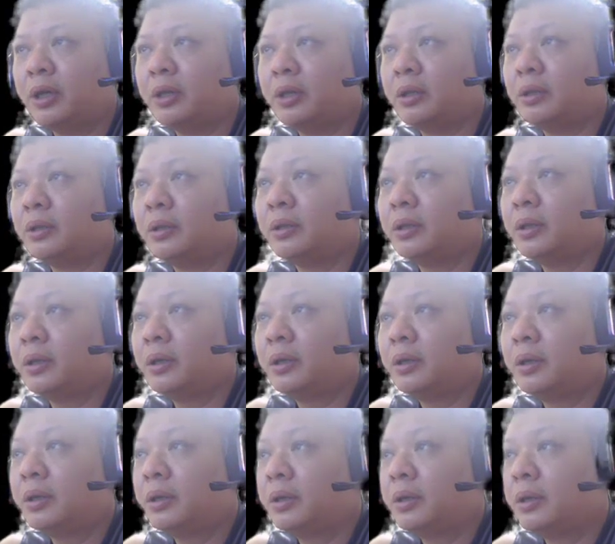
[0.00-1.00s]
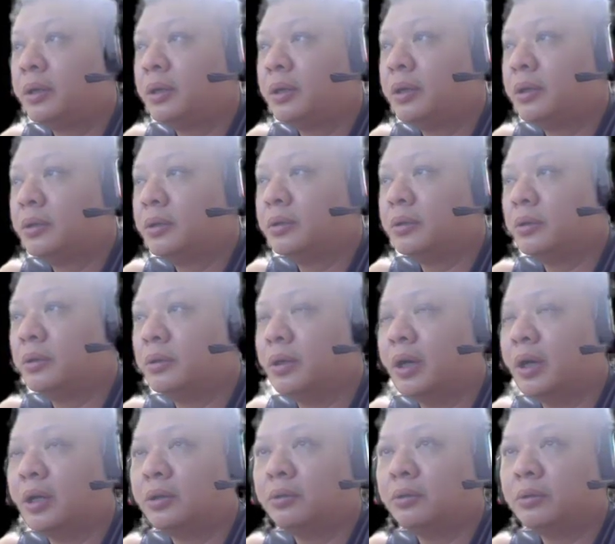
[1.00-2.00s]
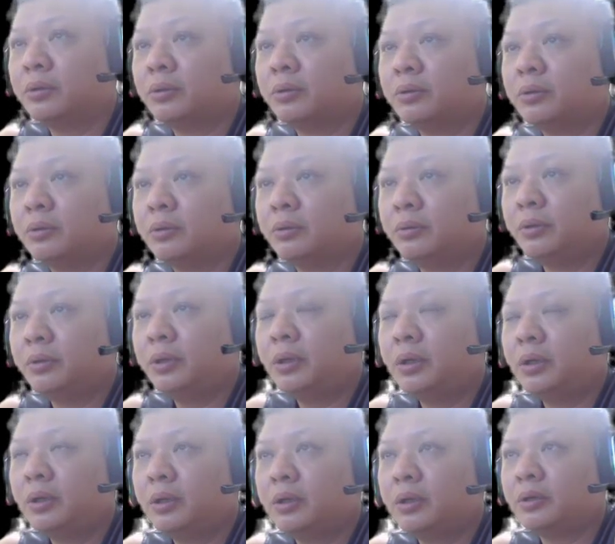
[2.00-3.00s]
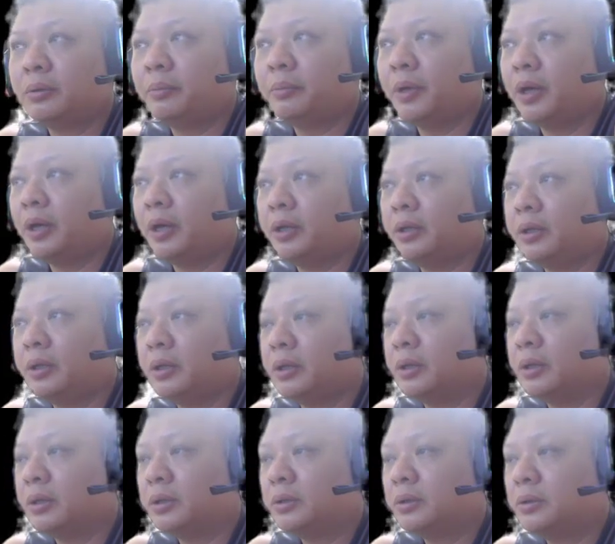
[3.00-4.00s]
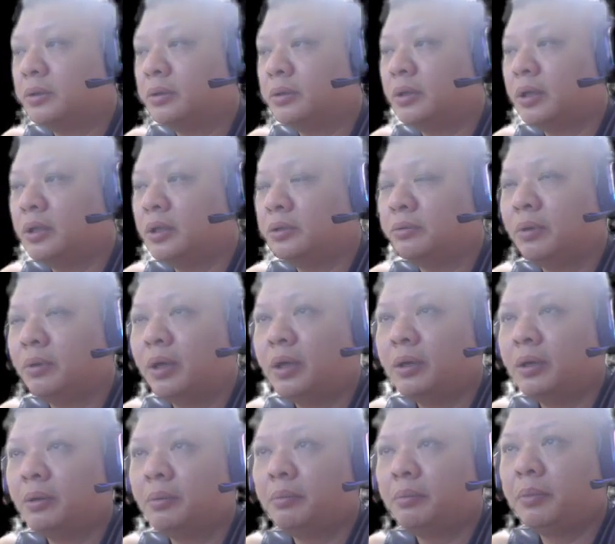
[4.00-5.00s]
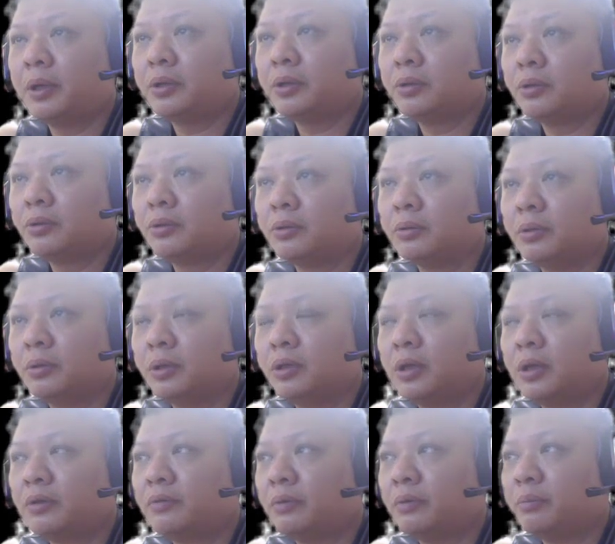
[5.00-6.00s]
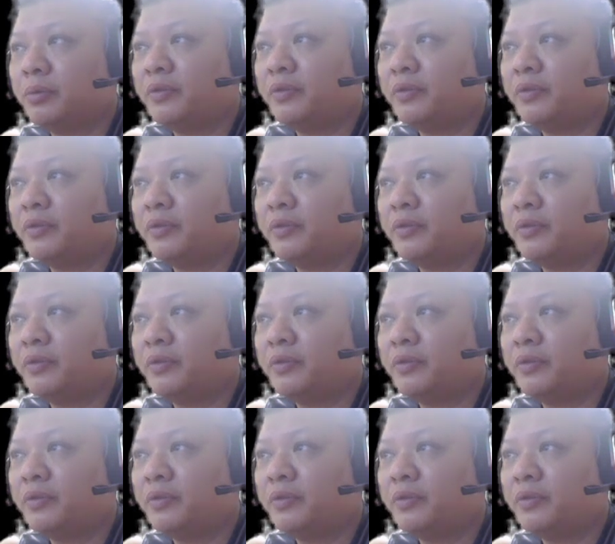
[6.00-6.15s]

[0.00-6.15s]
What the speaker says: end. So 2 equals to 3 is a bad idea. So that is why black chose to attack rook